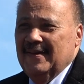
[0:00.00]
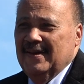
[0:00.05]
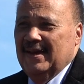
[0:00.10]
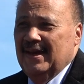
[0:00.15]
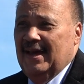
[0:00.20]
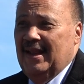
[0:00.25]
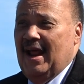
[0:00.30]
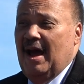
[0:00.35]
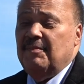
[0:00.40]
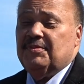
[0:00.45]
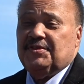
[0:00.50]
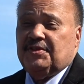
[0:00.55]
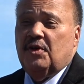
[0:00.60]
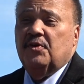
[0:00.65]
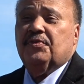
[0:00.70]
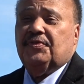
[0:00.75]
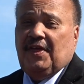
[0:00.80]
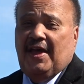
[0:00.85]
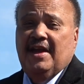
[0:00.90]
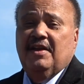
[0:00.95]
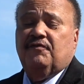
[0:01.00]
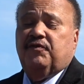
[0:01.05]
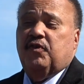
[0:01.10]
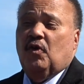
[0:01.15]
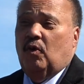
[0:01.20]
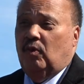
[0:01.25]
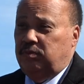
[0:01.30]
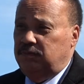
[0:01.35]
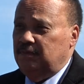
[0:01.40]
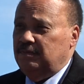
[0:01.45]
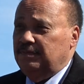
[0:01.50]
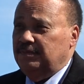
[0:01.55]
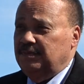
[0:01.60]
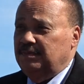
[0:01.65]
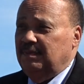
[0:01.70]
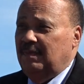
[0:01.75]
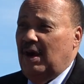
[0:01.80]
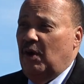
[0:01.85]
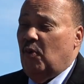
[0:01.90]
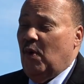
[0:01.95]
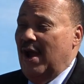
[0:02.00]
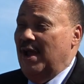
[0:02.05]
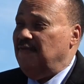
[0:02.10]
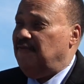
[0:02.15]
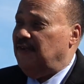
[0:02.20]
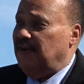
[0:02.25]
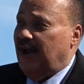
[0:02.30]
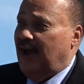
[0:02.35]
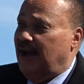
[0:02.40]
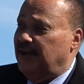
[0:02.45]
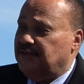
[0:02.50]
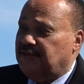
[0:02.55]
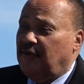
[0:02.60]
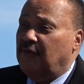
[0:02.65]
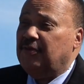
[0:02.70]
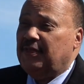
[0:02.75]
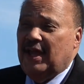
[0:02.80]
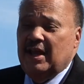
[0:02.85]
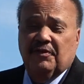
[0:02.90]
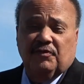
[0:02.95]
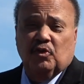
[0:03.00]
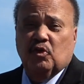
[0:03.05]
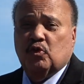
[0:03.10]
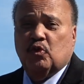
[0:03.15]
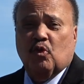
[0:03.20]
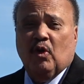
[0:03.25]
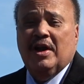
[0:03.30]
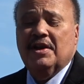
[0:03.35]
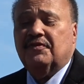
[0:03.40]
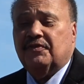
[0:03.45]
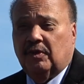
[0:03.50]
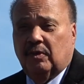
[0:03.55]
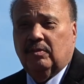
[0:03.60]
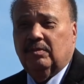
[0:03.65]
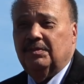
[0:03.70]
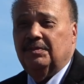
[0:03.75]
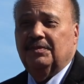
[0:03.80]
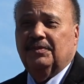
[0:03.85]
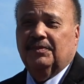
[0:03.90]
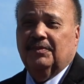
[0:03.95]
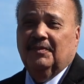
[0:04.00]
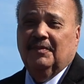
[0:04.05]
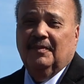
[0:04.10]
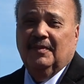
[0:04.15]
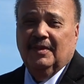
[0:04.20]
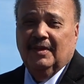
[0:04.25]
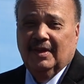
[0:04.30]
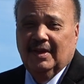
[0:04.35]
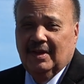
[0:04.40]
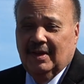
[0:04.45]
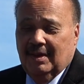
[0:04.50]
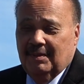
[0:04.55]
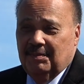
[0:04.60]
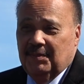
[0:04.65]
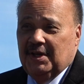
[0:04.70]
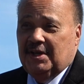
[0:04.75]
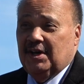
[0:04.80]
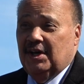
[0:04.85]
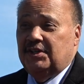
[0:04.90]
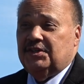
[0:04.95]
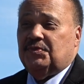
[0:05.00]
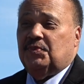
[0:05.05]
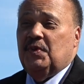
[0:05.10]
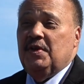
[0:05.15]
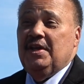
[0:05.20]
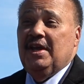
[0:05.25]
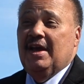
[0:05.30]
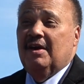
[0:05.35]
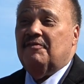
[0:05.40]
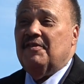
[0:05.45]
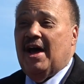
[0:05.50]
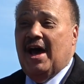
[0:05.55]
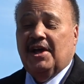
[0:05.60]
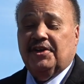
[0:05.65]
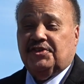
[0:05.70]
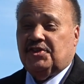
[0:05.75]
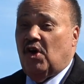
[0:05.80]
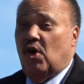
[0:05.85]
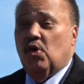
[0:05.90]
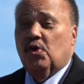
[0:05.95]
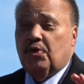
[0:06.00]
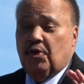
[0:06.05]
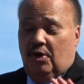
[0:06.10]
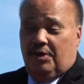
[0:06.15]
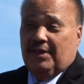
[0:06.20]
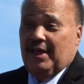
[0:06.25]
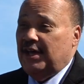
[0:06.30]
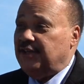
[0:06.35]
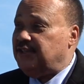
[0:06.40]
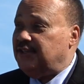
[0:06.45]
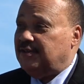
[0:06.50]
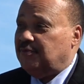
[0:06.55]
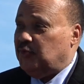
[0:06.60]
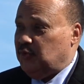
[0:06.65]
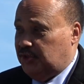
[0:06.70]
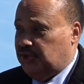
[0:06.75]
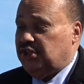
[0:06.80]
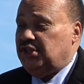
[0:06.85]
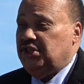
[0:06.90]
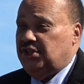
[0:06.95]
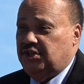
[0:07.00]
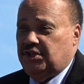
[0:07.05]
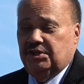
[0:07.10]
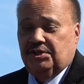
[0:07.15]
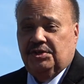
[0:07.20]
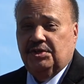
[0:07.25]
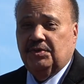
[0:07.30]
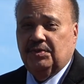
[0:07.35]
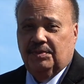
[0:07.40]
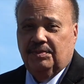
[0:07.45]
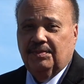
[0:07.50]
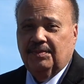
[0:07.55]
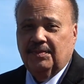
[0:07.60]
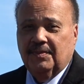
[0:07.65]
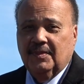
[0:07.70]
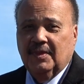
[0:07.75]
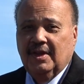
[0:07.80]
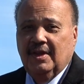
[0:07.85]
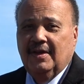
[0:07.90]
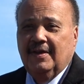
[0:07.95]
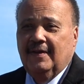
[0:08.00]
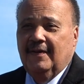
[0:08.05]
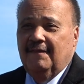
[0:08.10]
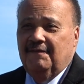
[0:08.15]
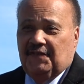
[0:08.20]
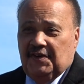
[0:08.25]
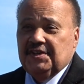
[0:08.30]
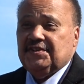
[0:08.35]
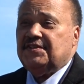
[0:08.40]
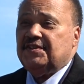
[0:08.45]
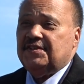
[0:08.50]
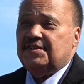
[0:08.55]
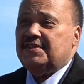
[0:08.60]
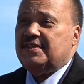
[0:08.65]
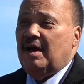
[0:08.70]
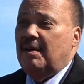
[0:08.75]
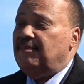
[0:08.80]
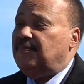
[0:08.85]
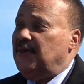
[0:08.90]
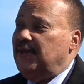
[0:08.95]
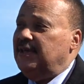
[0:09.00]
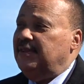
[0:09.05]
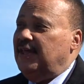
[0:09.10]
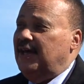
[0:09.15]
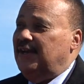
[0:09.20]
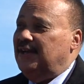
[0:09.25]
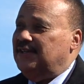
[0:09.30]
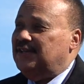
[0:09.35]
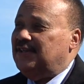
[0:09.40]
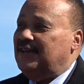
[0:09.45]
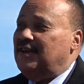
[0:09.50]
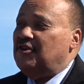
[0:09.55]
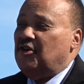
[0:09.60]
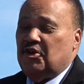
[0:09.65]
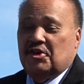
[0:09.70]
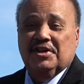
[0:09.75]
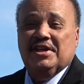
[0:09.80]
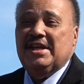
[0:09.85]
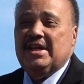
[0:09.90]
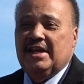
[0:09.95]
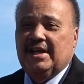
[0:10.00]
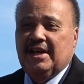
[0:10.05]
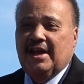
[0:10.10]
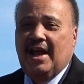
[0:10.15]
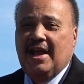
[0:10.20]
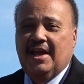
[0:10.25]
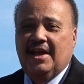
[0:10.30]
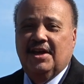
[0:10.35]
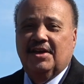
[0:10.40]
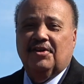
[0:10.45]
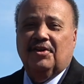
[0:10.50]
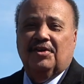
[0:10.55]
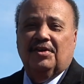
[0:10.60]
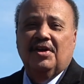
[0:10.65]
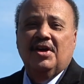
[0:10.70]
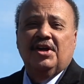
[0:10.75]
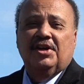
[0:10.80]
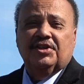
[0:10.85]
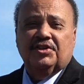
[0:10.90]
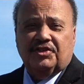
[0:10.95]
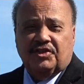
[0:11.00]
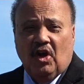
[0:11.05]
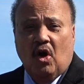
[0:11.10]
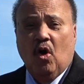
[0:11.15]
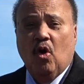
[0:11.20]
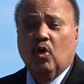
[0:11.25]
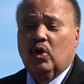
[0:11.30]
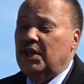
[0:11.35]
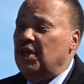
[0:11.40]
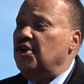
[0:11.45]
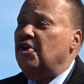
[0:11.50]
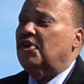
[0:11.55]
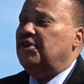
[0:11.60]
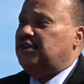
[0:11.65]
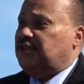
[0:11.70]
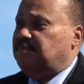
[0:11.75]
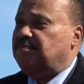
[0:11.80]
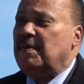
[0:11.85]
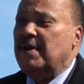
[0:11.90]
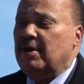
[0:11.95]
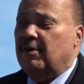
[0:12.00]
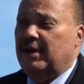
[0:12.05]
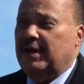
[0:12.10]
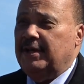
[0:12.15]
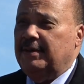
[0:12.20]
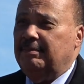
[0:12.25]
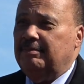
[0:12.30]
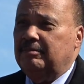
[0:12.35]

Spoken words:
And I'm so thankful, my wife and I are so thankful and grateful, because we have not told her that's what she should do. This is something that is in her DNA, in her soul, in her spirit.